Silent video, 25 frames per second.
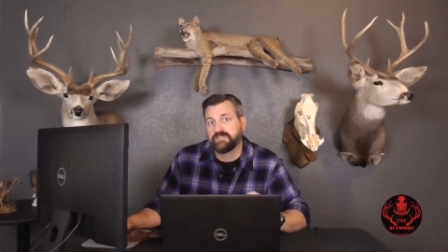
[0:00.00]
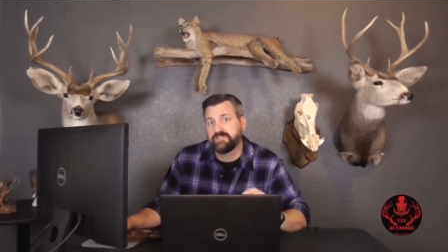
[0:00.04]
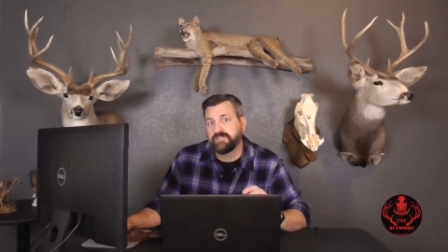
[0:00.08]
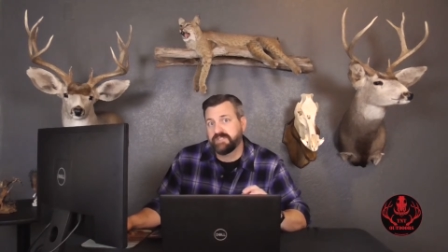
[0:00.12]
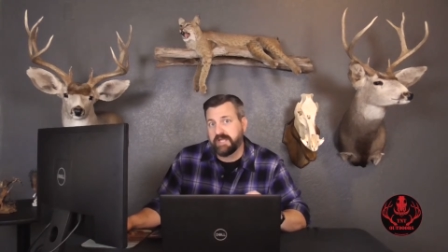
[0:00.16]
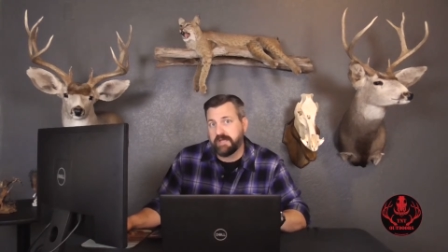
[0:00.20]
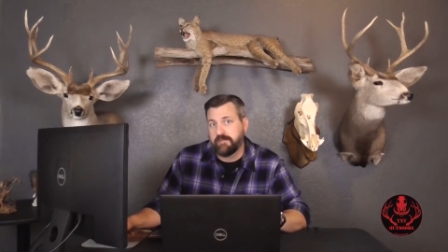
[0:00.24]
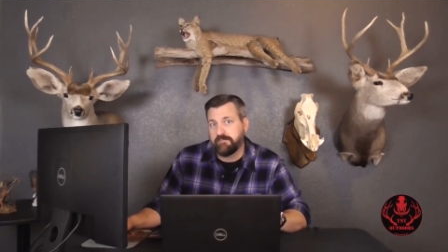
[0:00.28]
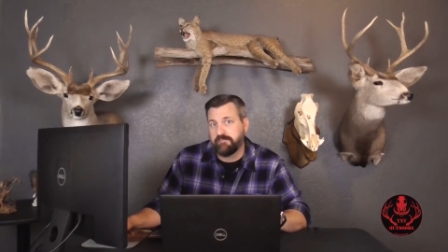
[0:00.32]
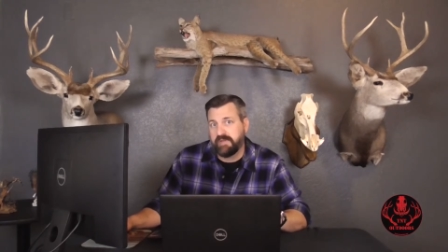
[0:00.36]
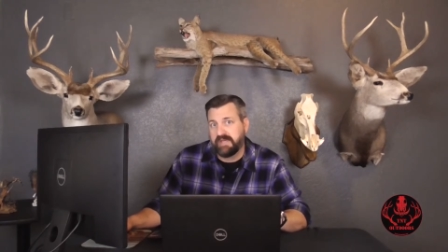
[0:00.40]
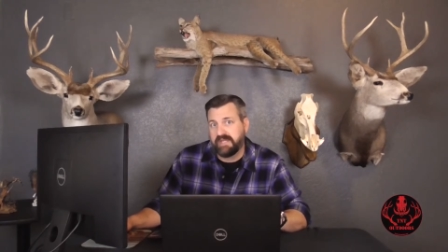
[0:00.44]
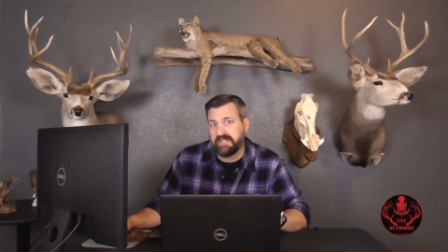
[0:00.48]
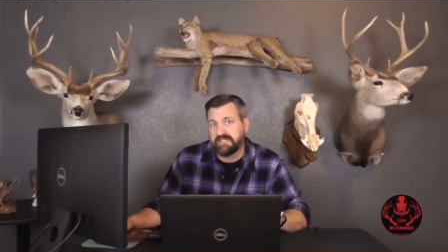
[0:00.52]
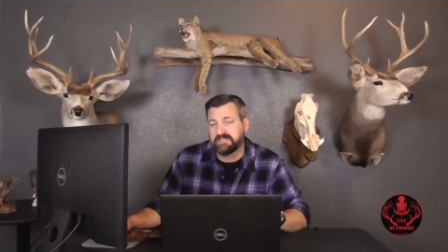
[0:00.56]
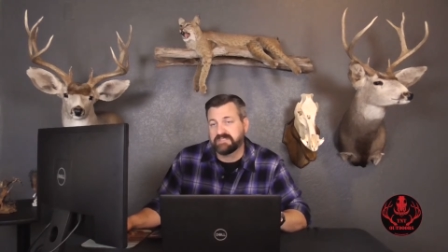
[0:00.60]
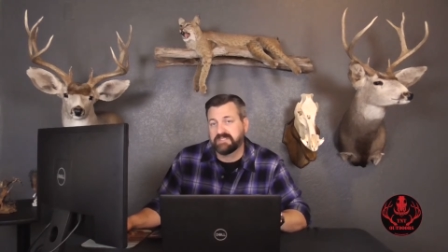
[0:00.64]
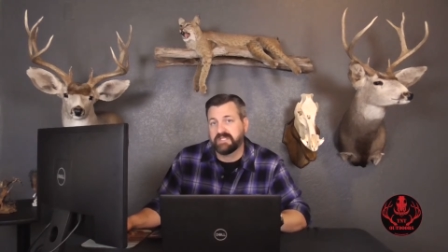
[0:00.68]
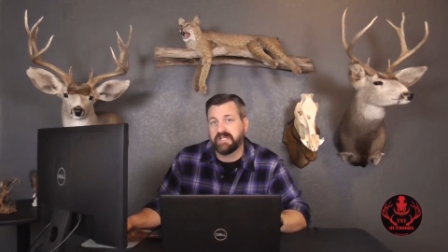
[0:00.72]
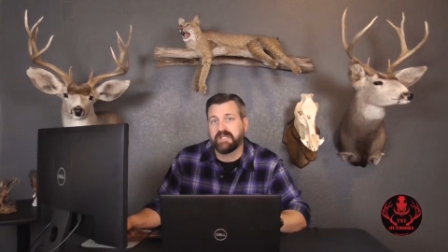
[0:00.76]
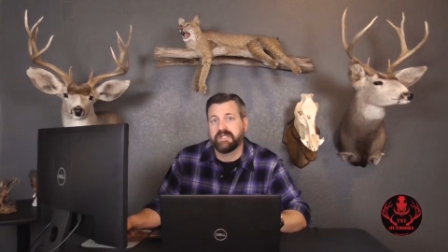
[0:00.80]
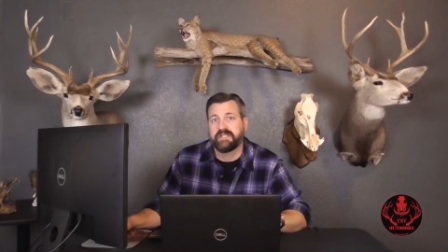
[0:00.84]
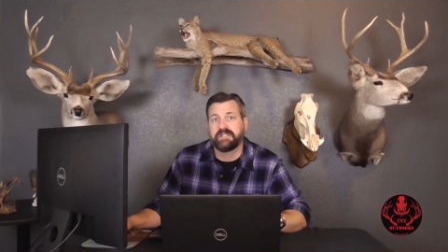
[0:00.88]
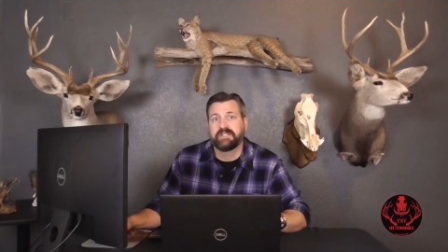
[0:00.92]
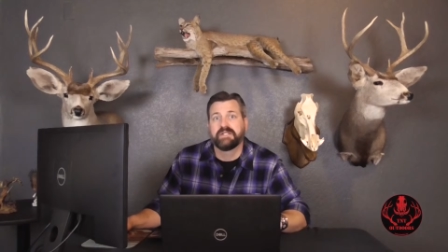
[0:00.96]
to that bait
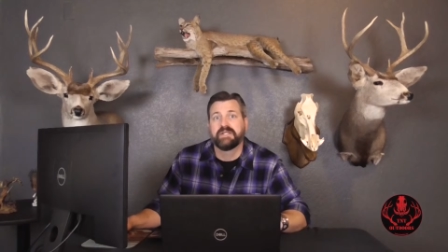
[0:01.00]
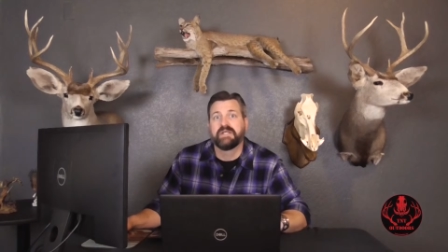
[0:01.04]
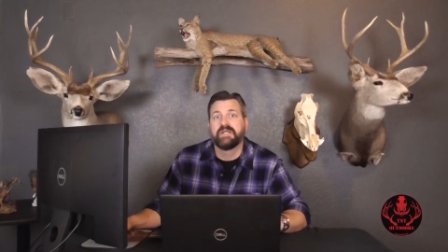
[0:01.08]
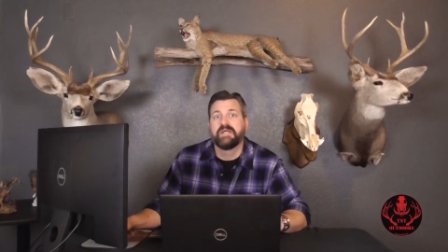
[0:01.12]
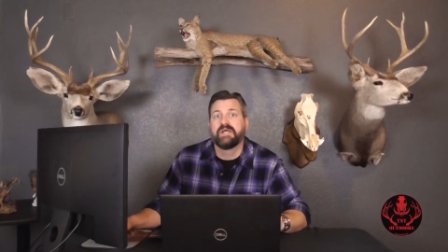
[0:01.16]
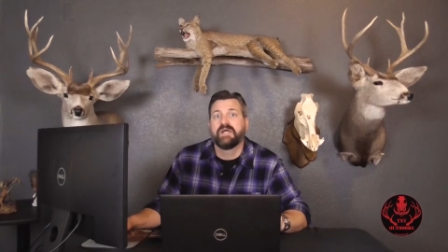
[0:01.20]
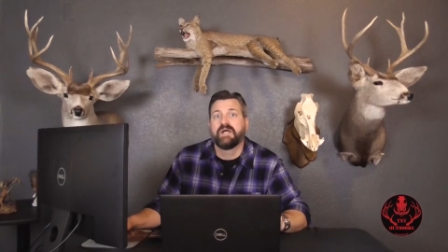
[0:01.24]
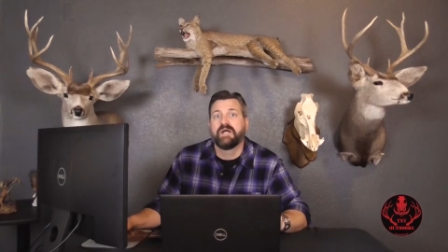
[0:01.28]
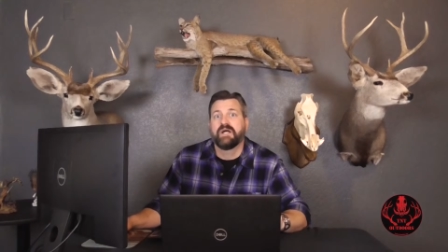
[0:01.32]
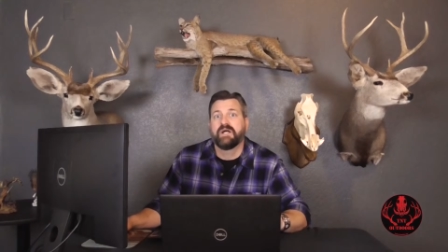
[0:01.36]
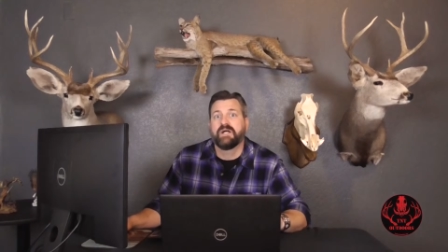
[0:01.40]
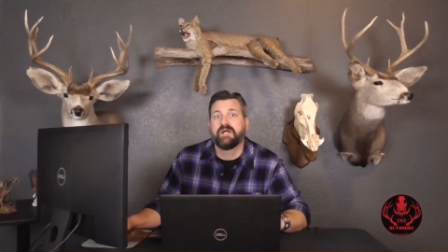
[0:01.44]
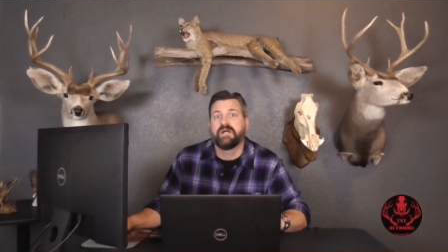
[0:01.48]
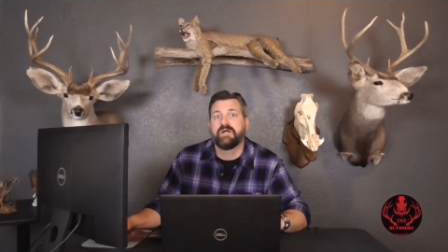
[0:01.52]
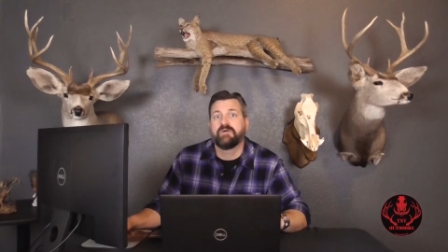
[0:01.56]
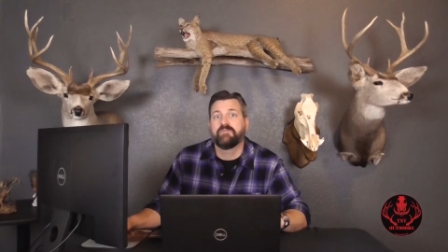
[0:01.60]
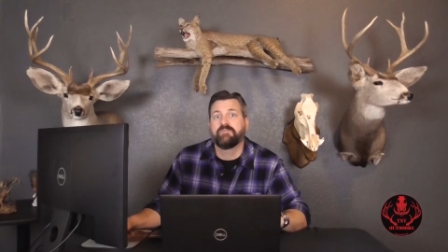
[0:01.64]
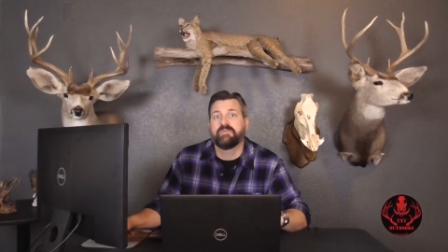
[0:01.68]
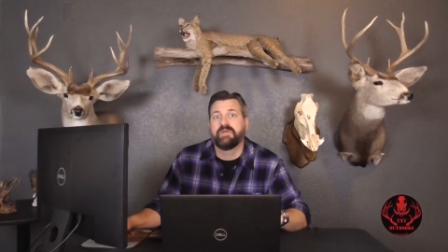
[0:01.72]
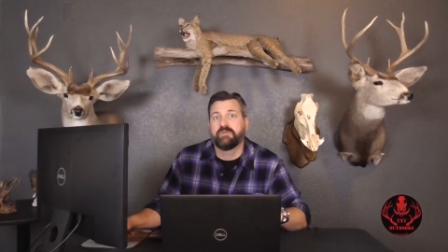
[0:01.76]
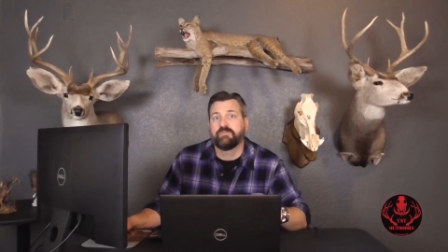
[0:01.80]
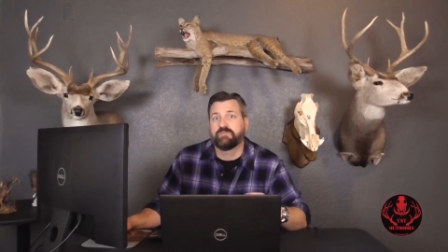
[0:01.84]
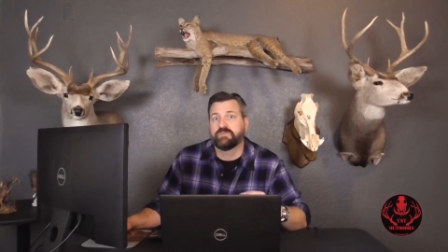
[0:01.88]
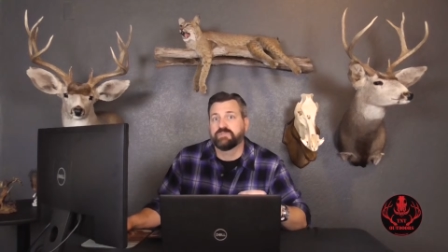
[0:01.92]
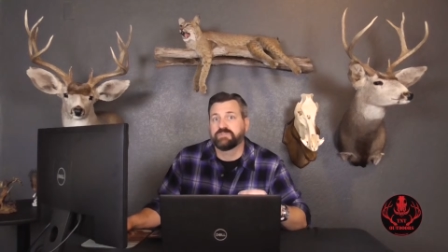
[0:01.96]
site,
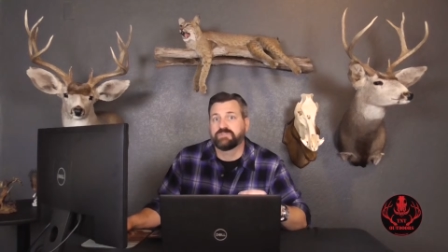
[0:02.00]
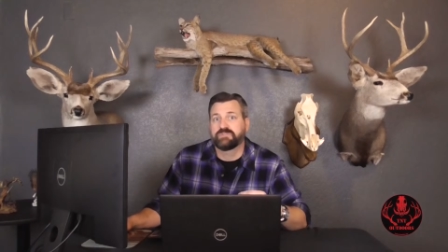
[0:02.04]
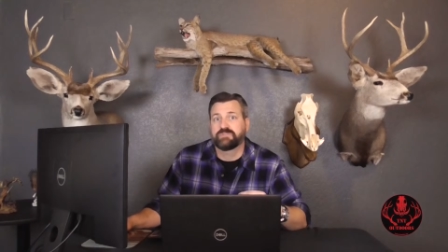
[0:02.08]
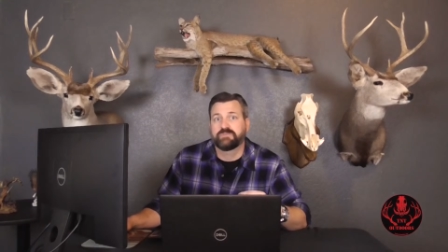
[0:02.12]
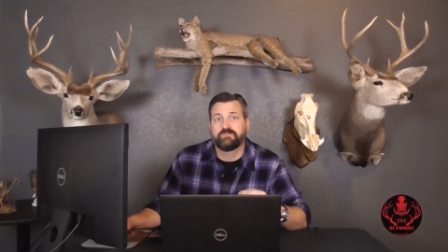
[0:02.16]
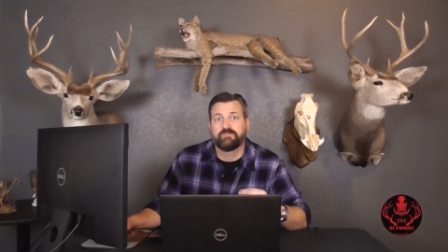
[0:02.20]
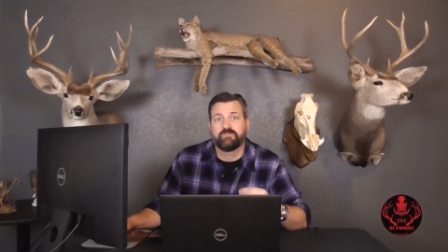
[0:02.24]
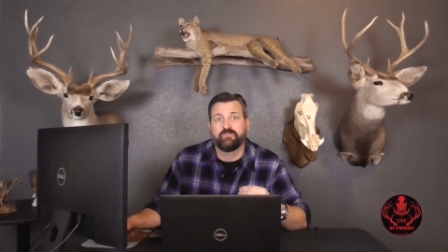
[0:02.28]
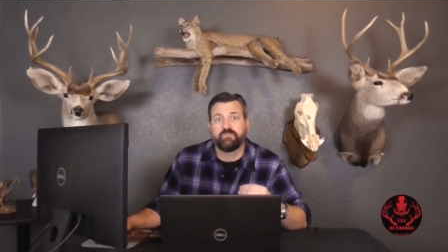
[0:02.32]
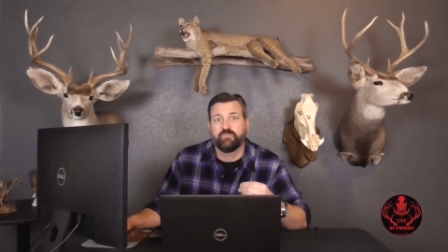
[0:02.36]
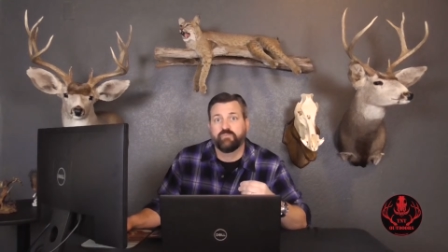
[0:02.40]
and was